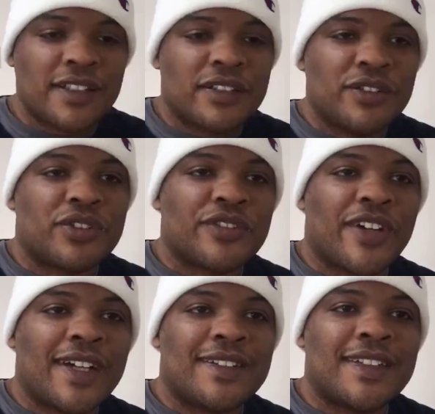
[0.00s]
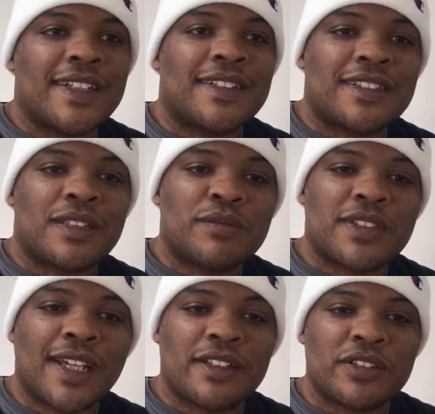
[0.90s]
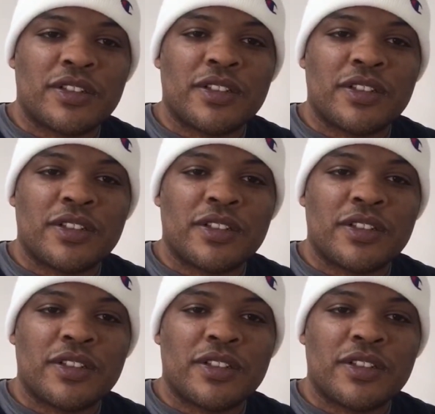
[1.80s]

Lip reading: conclusive idea, it seems like